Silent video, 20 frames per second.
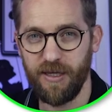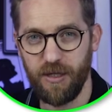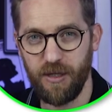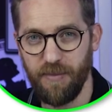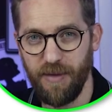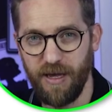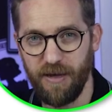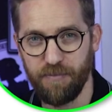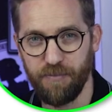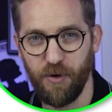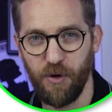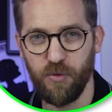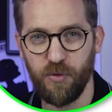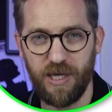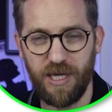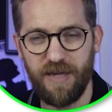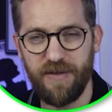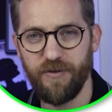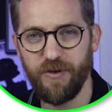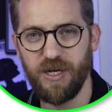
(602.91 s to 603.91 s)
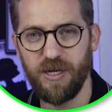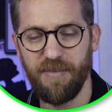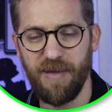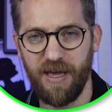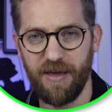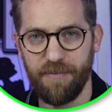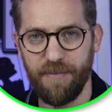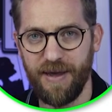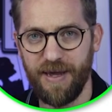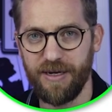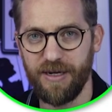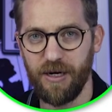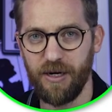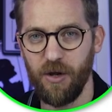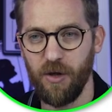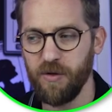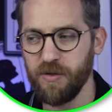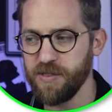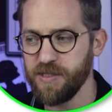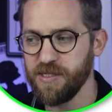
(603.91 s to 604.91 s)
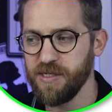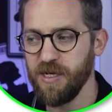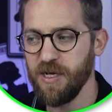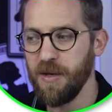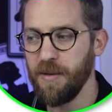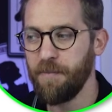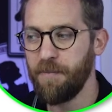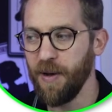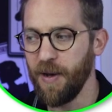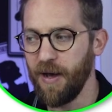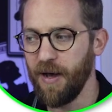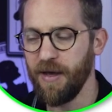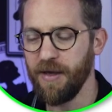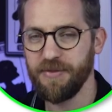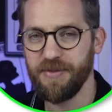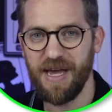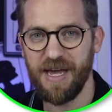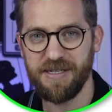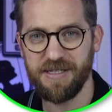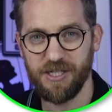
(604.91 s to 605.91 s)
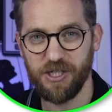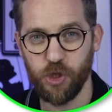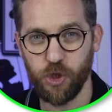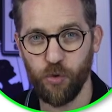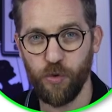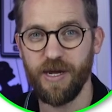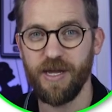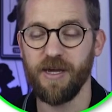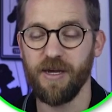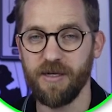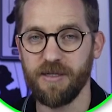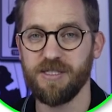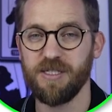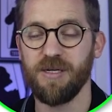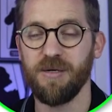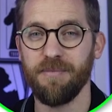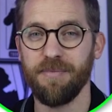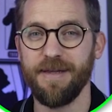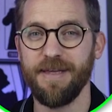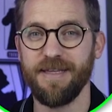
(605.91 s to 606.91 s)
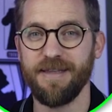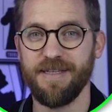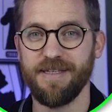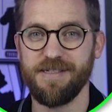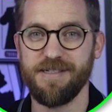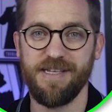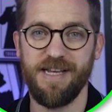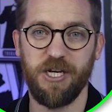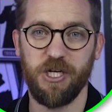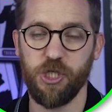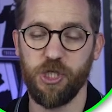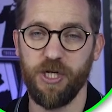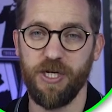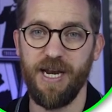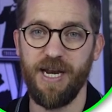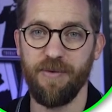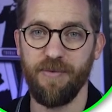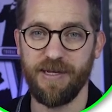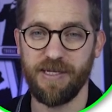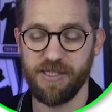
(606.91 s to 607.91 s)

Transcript: You may have broke even, you may have made a loss, but that is a trigger to complete this section anyway.